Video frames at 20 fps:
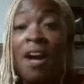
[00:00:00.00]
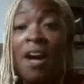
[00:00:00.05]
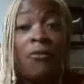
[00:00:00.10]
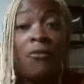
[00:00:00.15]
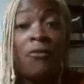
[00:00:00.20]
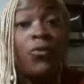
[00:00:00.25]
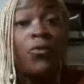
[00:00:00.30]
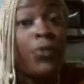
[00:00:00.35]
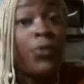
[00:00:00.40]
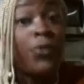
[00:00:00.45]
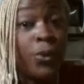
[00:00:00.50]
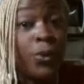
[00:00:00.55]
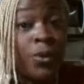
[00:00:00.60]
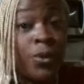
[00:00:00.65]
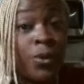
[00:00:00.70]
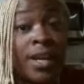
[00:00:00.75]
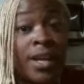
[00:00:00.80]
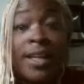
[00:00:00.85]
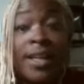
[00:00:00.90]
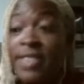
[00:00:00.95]
of
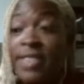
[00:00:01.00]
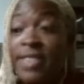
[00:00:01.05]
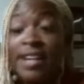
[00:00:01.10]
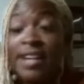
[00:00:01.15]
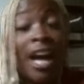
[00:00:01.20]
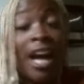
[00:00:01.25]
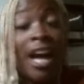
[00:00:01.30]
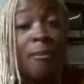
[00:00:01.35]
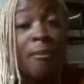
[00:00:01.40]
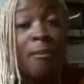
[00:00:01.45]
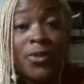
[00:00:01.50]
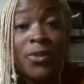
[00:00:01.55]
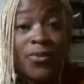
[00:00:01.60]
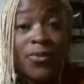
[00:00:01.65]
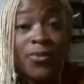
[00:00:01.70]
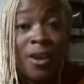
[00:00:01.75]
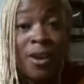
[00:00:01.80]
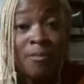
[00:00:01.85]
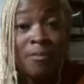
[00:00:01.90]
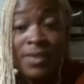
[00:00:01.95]
food that comes
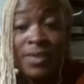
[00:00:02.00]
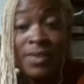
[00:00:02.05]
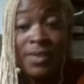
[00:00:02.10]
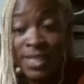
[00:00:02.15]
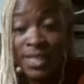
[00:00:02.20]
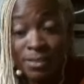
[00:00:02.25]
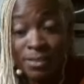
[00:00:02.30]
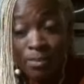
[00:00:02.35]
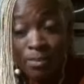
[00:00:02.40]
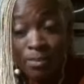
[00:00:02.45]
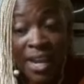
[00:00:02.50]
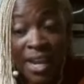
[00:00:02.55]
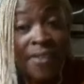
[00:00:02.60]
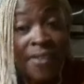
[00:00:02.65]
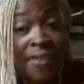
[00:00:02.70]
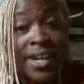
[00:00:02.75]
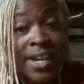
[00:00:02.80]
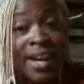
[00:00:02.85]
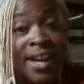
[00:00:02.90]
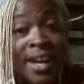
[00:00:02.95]
from this
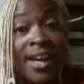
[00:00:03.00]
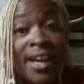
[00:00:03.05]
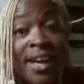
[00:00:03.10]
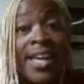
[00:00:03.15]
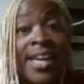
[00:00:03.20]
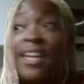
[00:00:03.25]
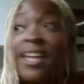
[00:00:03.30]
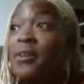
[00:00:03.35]
area